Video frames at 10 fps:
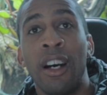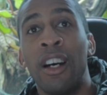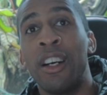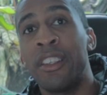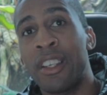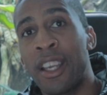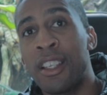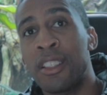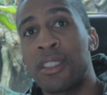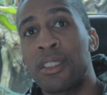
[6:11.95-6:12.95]
a
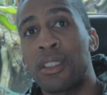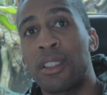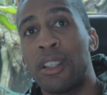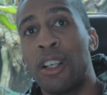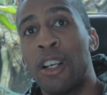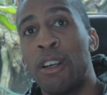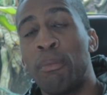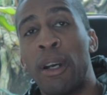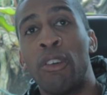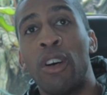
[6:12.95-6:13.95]
nice
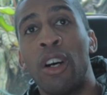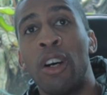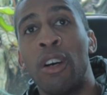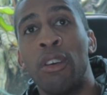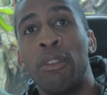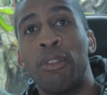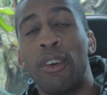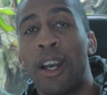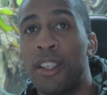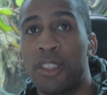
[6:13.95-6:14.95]
amount of
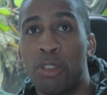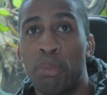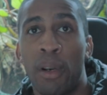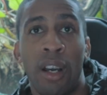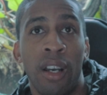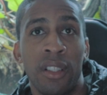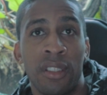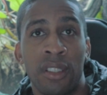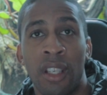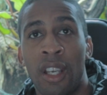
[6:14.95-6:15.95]

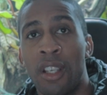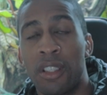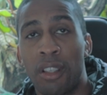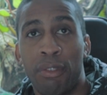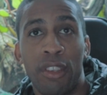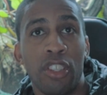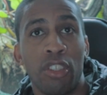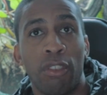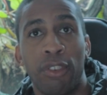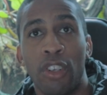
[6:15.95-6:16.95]
isopods to
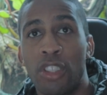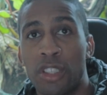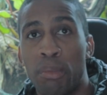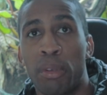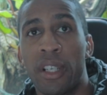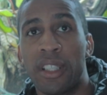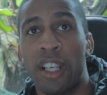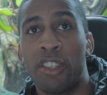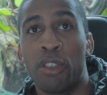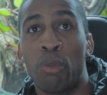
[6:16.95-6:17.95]
feed your frogs and break
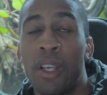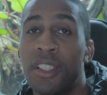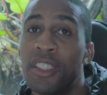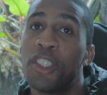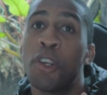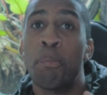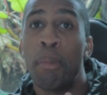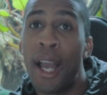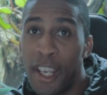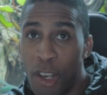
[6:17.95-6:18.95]
down your waste in your
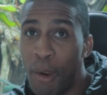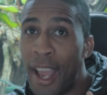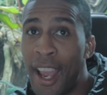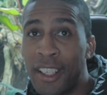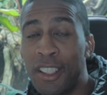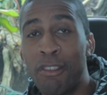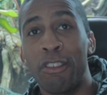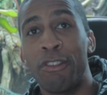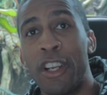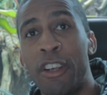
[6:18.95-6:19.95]
bioactive
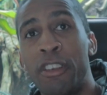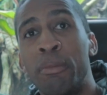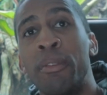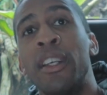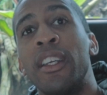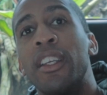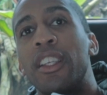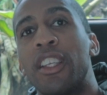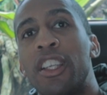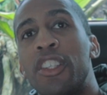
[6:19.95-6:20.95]
vivarium,
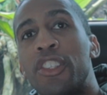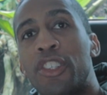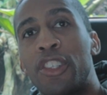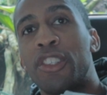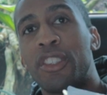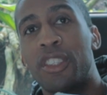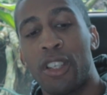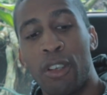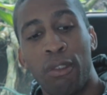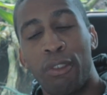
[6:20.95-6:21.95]
get
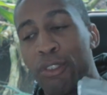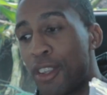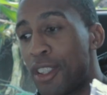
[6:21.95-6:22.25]
yourself